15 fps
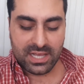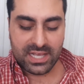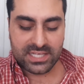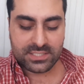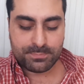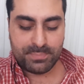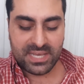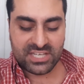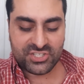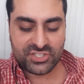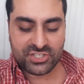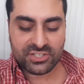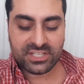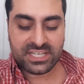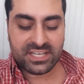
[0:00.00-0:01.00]

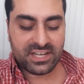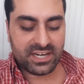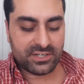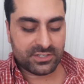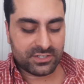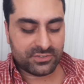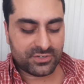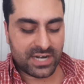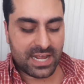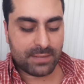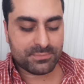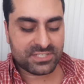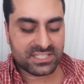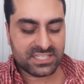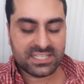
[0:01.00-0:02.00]
Especially Aaron
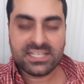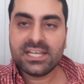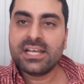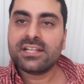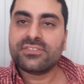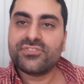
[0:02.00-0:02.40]
Ramsey,